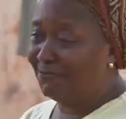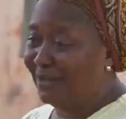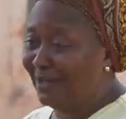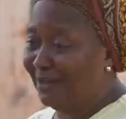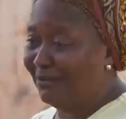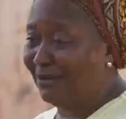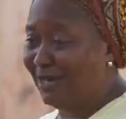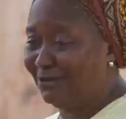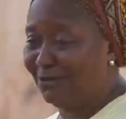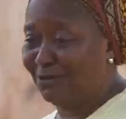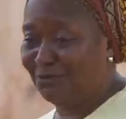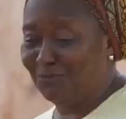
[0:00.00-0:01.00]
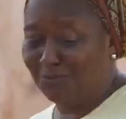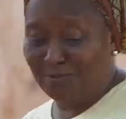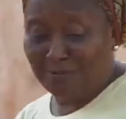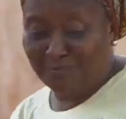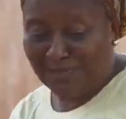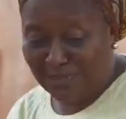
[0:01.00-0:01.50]
far, how long,
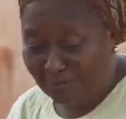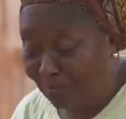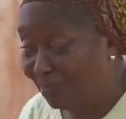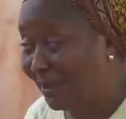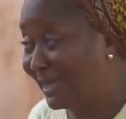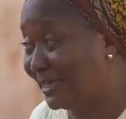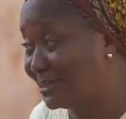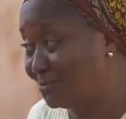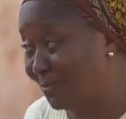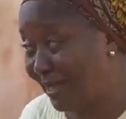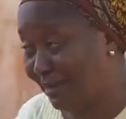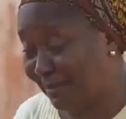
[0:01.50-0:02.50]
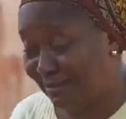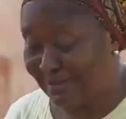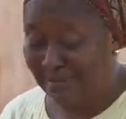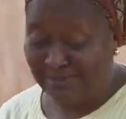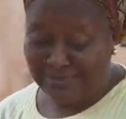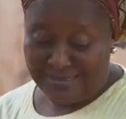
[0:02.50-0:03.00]
1 year, no. Pack it well.
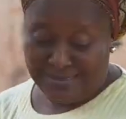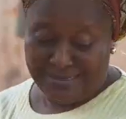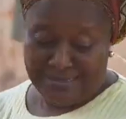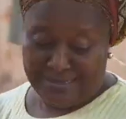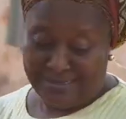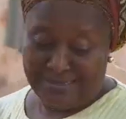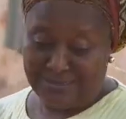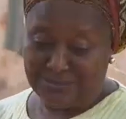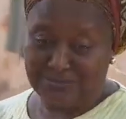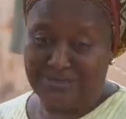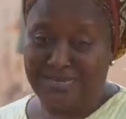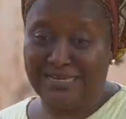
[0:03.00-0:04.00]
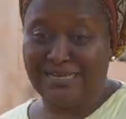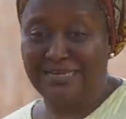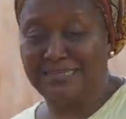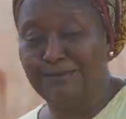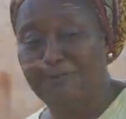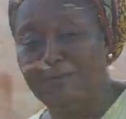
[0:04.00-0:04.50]
It's so nice.